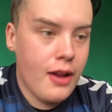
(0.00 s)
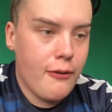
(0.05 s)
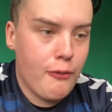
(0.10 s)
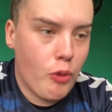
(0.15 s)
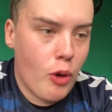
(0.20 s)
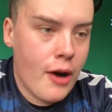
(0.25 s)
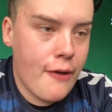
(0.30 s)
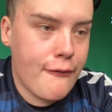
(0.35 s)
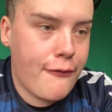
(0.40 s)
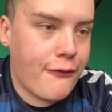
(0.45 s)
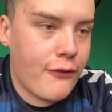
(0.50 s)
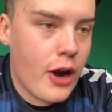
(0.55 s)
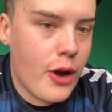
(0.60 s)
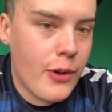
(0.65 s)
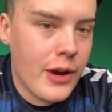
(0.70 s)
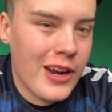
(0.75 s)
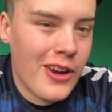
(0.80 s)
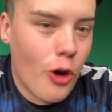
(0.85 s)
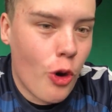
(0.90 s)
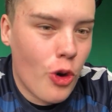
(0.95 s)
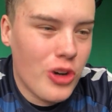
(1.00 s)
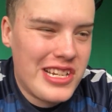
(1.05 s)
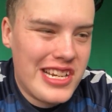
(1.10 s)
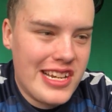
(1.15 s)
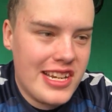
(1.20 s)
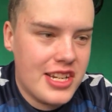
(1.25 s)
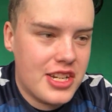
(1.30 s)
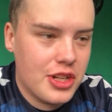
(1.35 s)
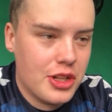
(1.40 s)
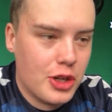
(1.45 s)
One throw in, ordered
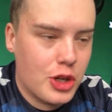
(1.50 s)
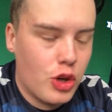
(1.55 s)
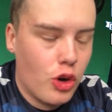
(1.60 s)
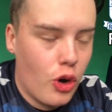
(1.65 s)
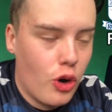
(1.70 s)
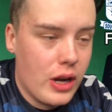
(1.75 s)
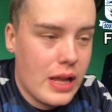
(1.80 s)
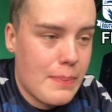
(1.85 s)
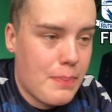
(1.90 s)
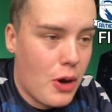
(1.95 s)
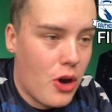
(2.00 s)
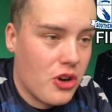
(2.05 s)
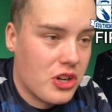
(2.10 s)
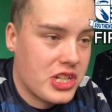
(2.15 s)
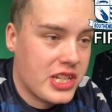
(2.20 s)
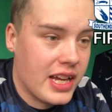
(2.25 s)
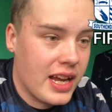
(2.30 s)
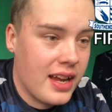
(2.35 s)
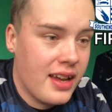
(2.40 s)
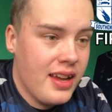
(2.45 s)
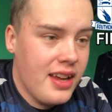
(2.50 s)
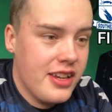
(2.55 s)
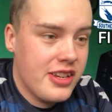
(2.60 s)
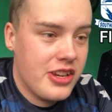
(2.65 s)
into the Crawley box here.